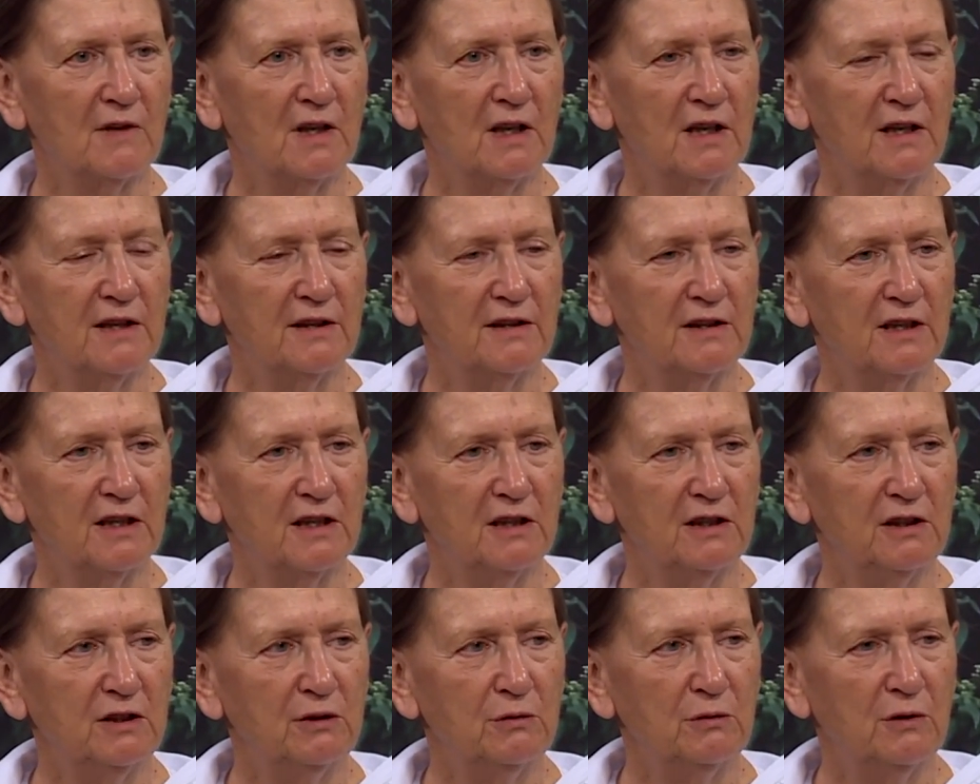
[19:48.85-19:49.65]
and
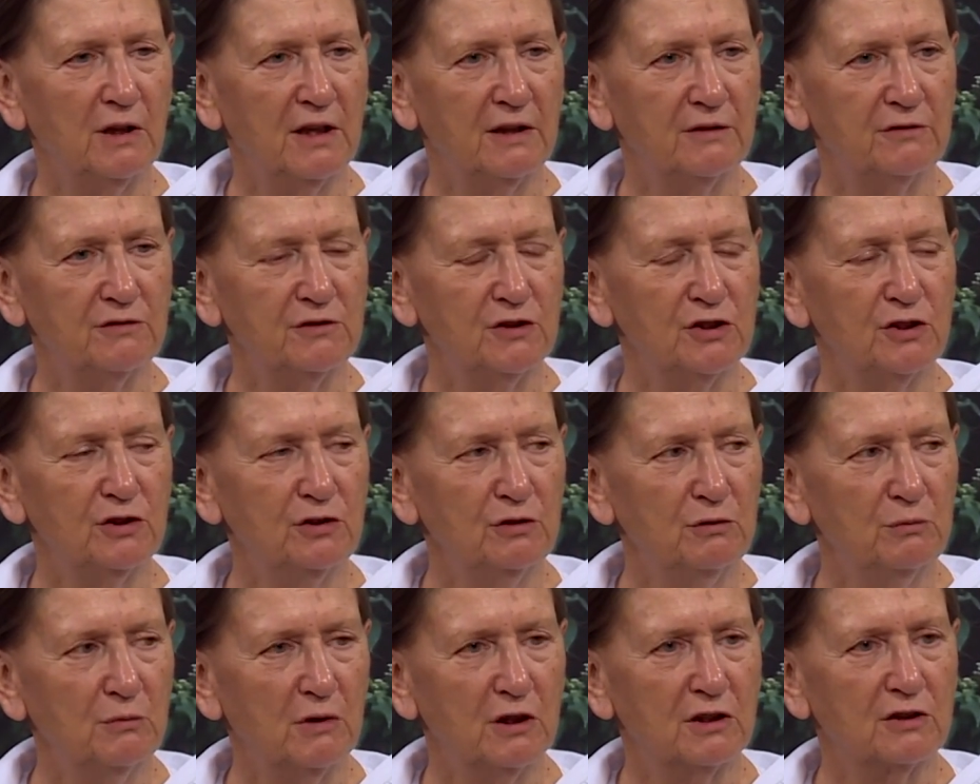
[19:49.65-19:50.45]
that you have
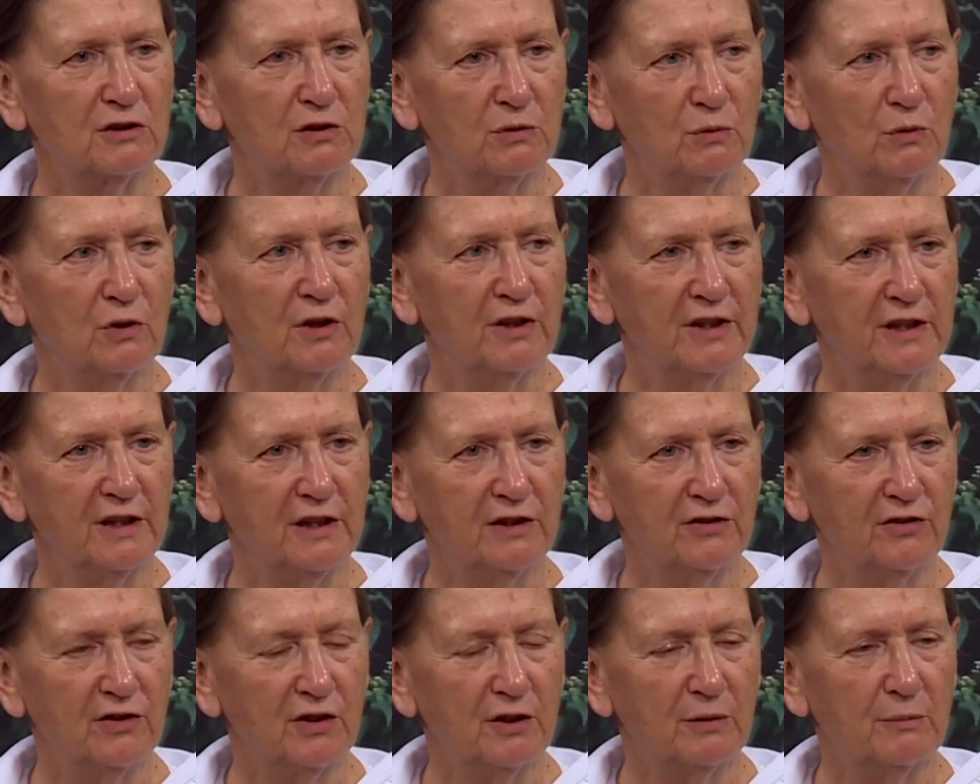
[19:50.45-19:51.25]
too much
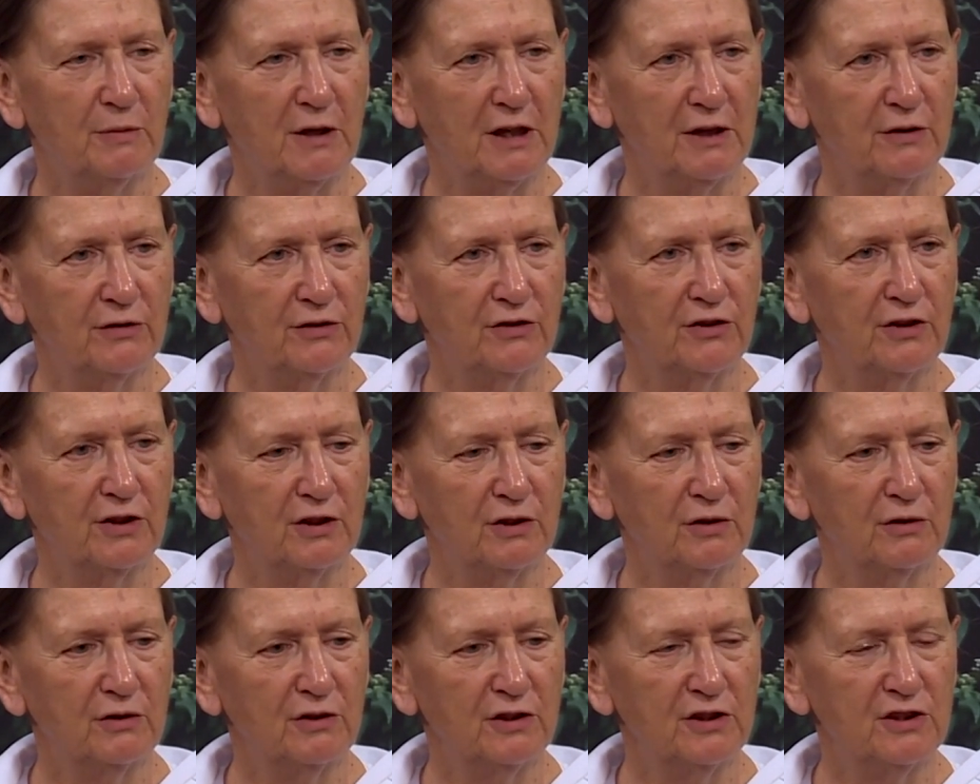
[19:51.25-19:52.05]
worries about
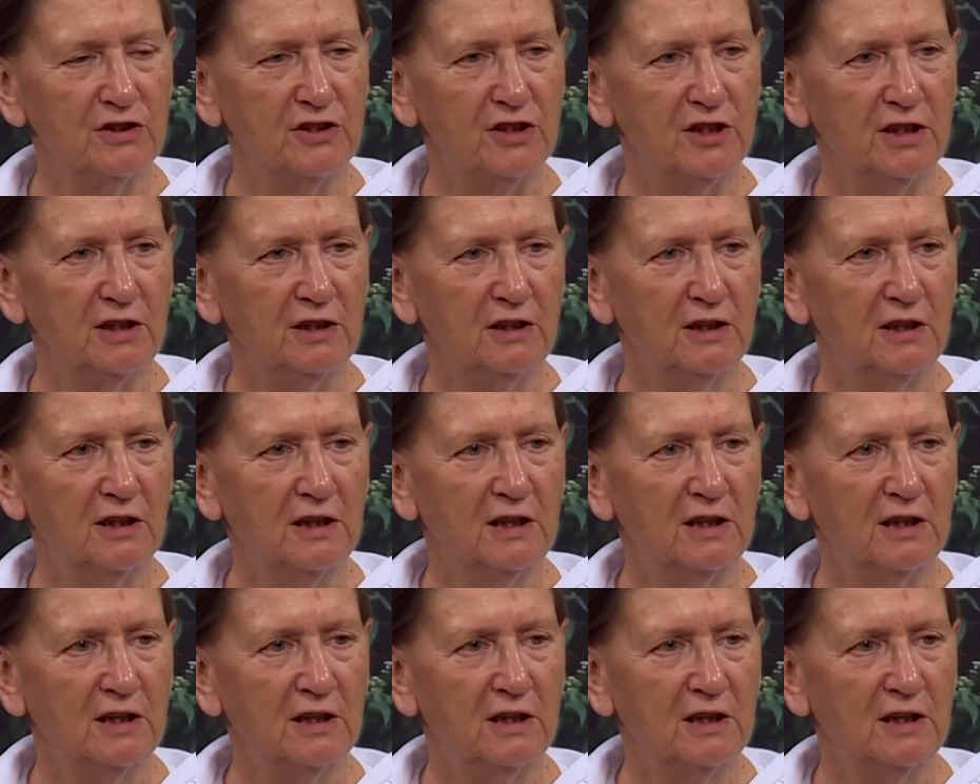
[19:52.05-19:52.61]
security,